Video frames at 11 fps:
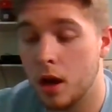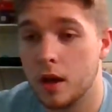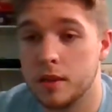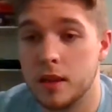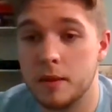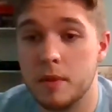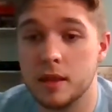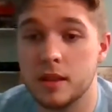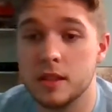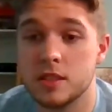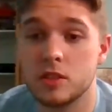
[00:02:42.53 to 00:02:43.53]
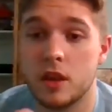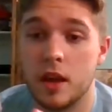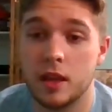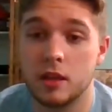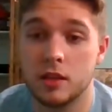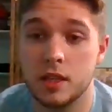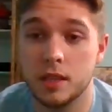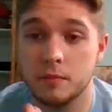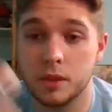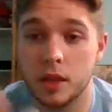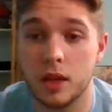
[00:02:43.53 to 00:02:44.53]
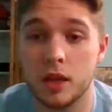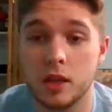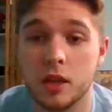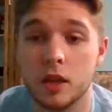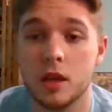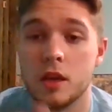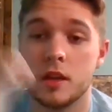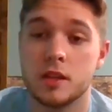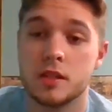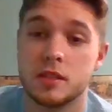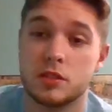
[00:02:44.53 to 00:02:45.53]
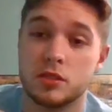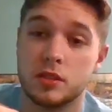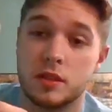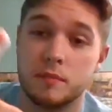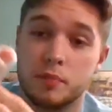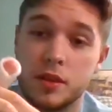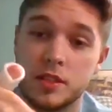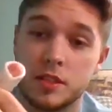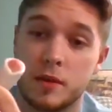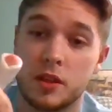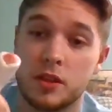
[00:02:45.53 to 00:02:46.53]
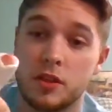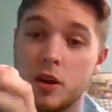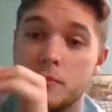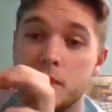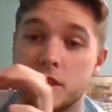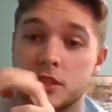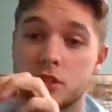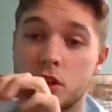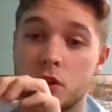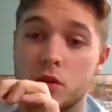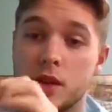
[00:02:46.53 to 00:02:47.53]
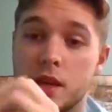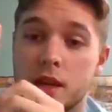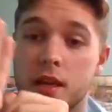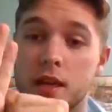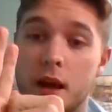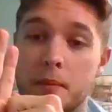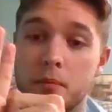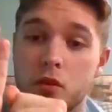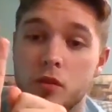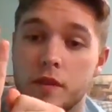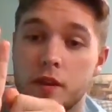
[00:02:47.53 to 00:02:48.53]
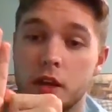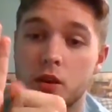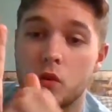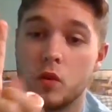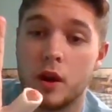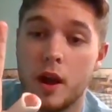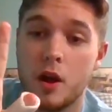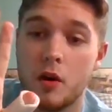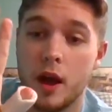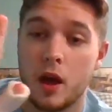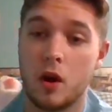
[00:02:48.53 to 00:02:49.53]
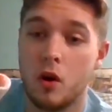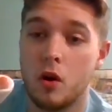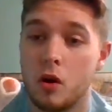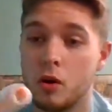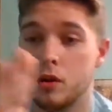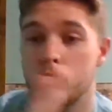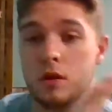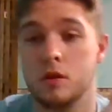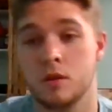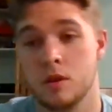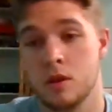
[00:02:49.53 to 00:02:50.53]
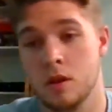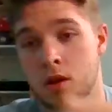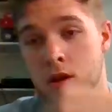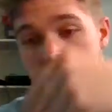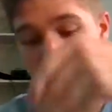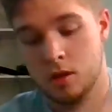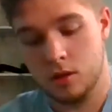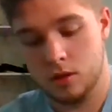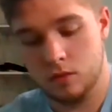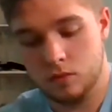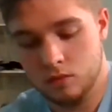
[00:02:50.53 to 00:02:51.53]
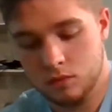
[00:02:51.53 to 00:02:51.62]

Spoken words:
They made this so that I could keep playing. Essentially, it braces my thumb, makes it so it cannot move in or out at all. You